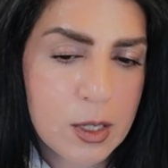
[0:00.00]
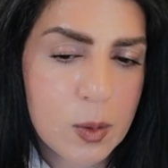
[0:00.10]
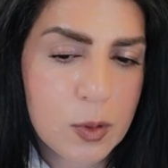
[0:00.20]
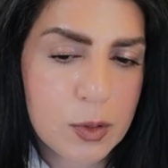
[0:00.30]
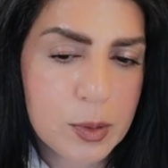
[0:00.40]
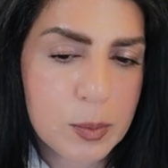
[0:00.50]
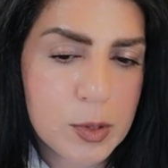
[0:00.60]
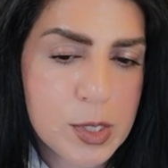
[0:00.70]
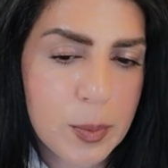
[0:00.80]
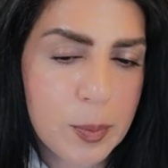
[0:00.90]
one of the
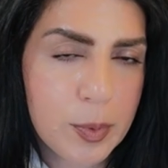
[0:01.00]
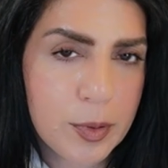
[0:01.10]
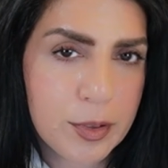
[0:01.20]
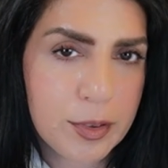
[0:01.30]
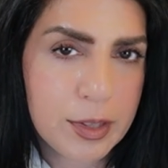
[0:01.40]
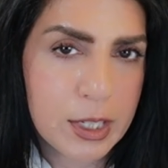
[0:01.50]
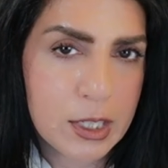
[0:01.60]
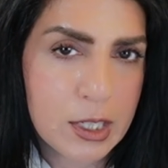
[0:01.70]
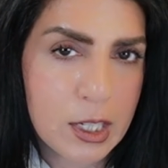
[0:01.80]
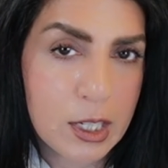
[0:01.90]
most important
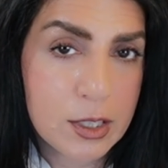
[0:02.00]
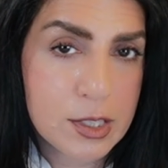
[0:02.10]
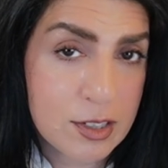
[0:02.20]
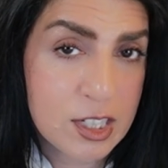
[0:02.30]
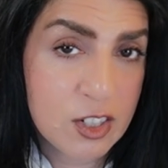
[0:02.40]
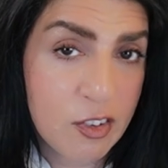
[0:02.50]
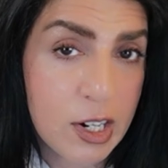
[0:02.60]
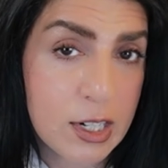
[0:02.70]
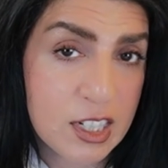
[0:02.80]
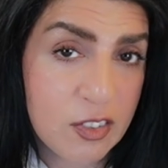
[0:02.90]
thing is
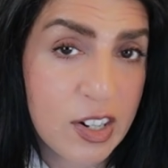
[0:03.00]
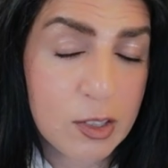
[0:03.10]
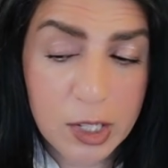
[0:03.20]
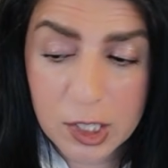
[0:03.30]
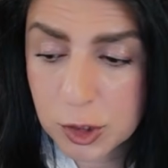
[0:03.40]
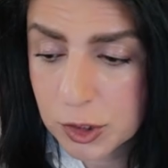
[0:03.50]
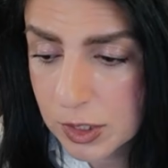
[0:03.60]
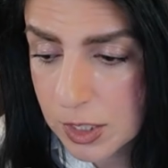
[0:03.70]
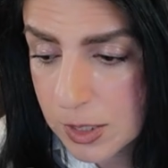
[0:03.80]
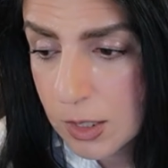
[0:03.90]
evals,
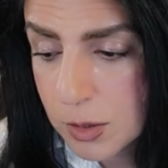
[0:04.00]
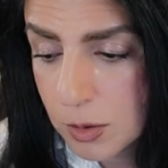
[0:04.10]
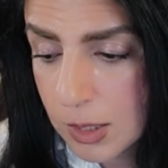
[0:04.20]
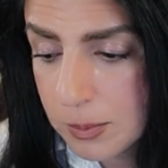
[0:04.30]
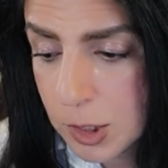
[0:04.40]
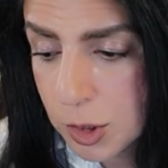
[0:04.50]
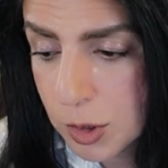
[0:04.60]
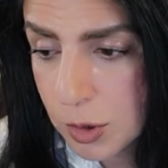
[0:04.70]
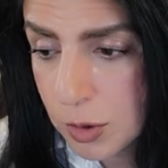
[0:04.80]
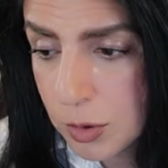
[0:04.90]
evaluations. So let me
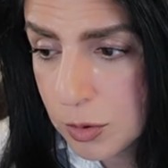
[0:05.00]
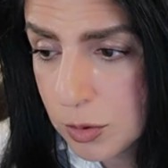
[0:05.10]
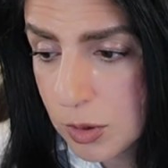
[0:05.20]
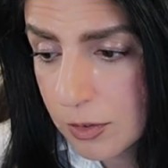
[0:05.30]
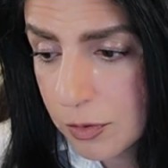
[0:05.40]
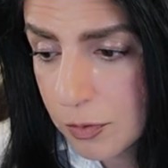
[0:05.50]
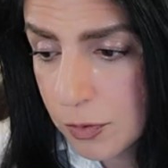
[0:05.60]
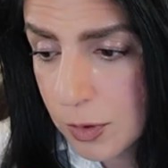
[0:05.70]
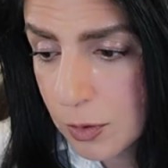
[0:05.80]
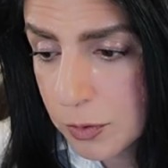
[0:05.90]
show you a
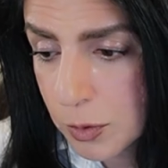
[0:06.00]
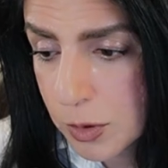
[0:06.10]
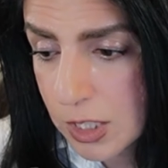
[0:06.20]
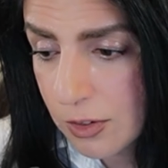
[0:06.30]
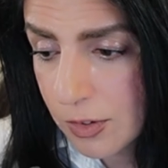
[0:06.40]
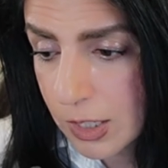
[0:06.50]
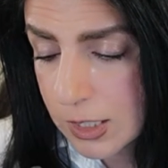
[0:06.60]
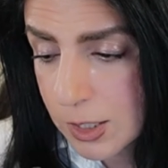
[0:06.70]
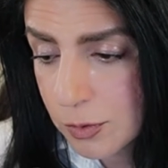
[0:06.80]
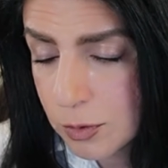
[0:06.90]
few of those
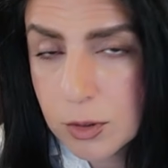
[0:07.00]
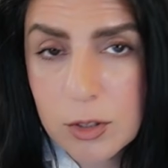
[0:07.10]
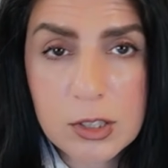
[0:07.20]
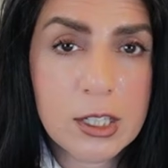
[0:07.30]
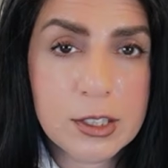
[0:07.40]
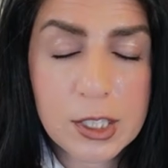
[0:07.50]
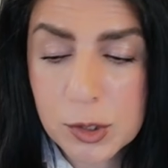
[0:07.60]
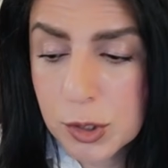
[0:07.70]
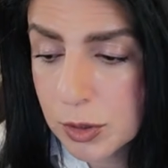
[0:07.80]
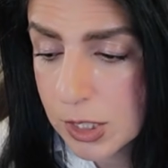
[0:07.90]
evals for the
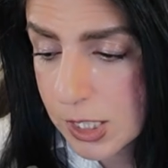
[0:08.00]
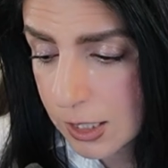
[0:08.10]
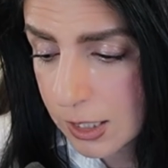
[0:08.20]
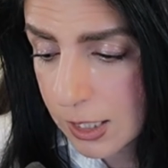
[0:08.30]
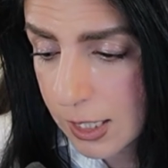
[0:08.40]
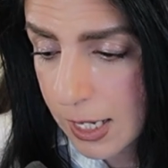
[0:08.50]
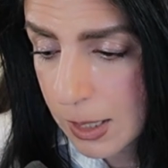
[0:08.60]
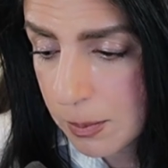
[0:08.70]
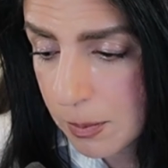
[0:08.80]
insurance claim